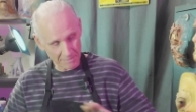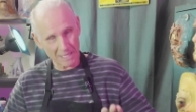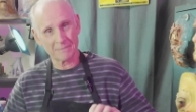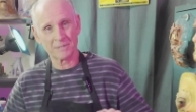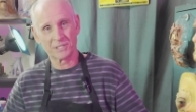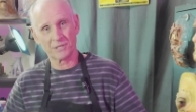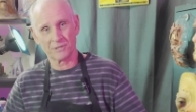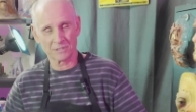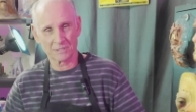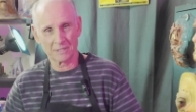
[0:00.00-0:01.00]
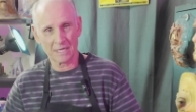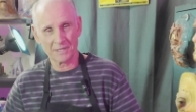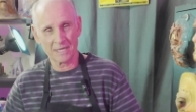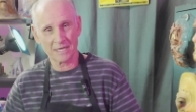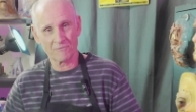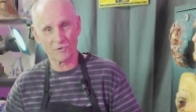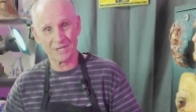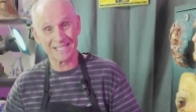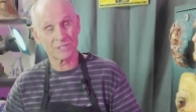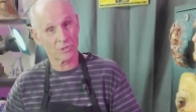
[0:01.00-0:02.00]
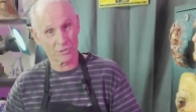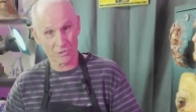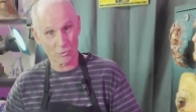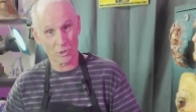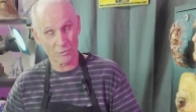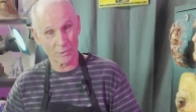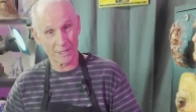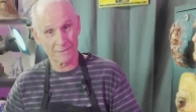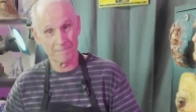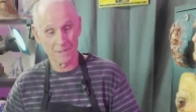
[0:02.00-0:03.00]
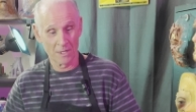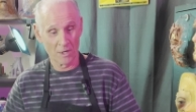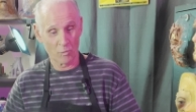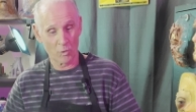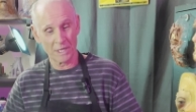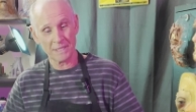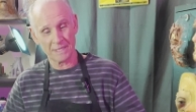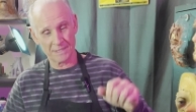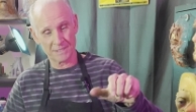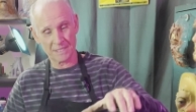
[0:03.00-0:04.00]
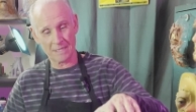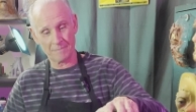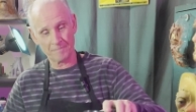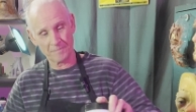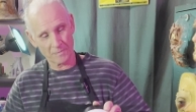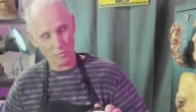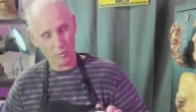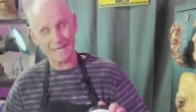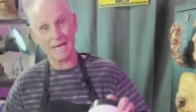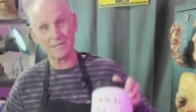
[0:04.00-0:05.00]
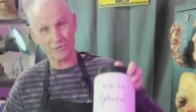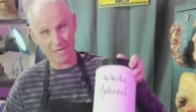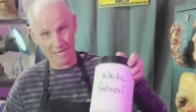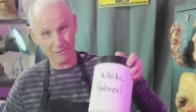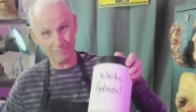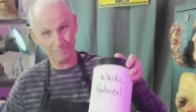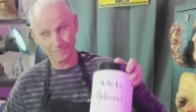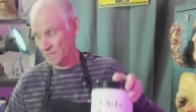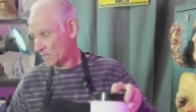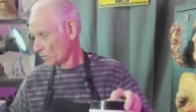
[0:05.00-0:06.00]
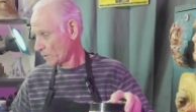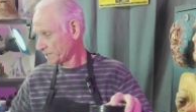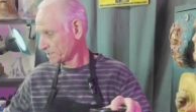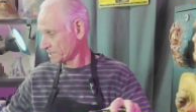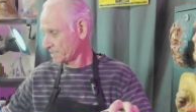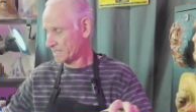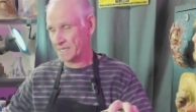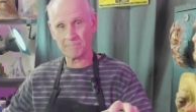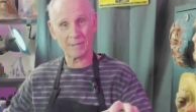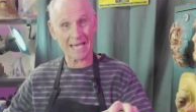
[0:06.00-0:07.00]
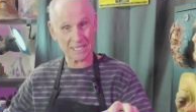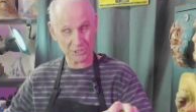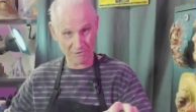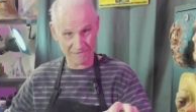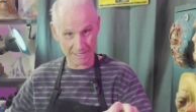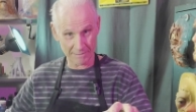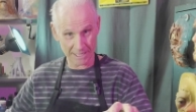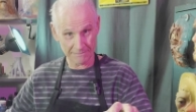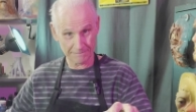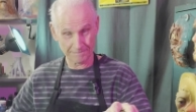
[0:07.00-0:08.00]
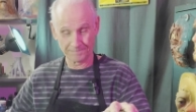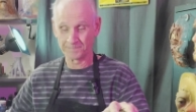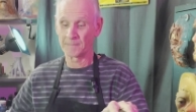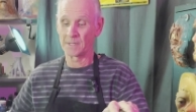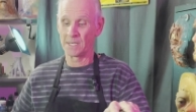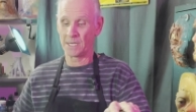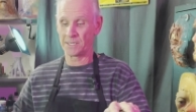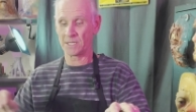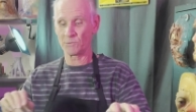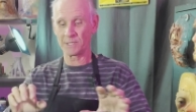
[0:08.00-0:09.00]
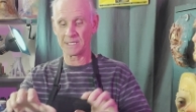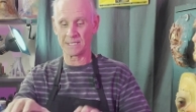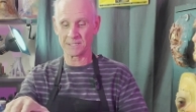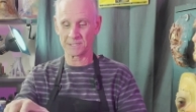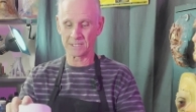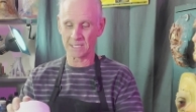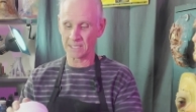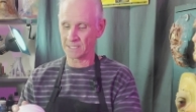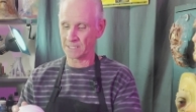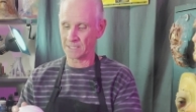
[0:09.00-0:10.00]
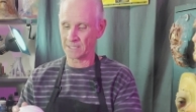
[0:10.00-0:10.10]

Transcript: line materials that I think everyone needs to learn to work with. One is white hydrocal, which is in the plaster family. Another one is the